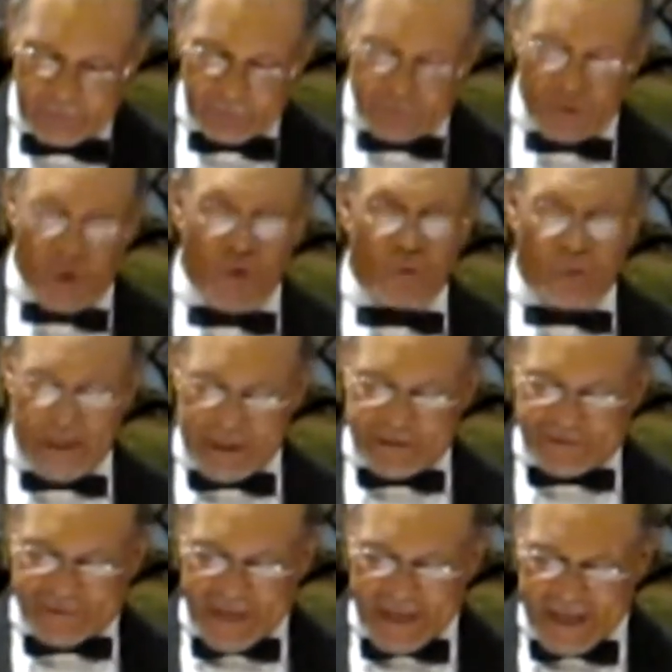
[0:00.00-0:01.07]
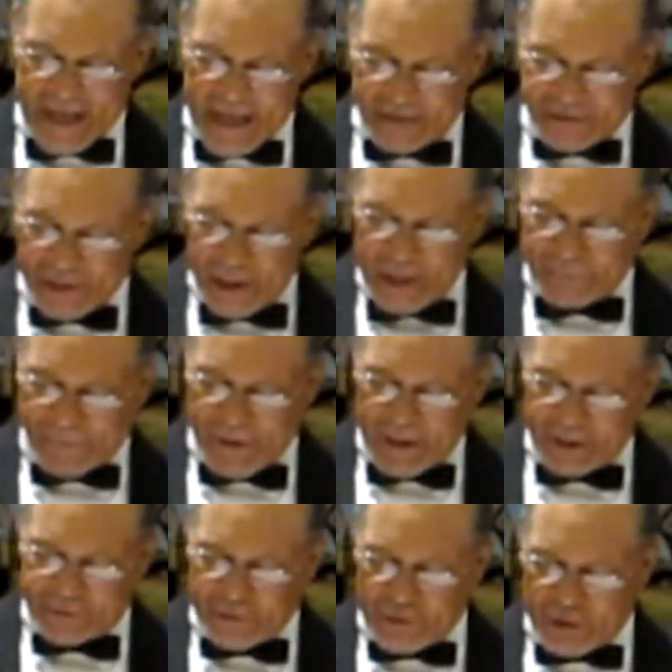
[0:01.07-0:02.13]
No race that has
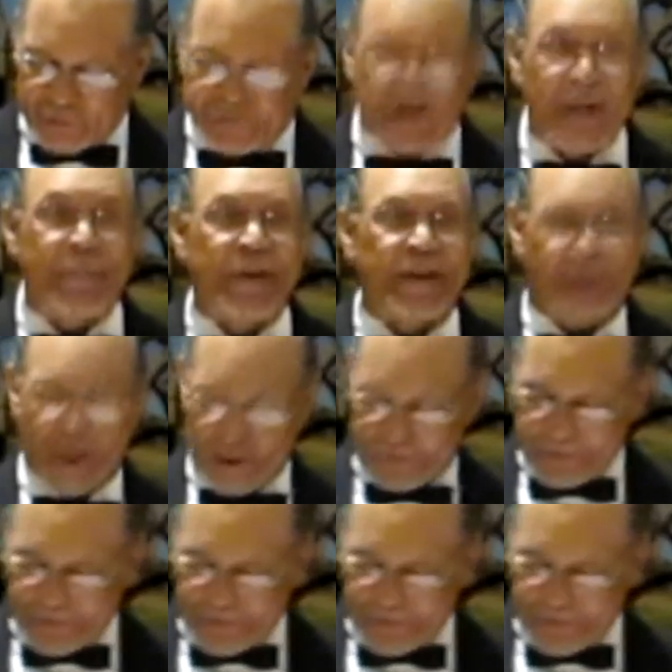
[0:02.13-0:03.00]
anything to contribute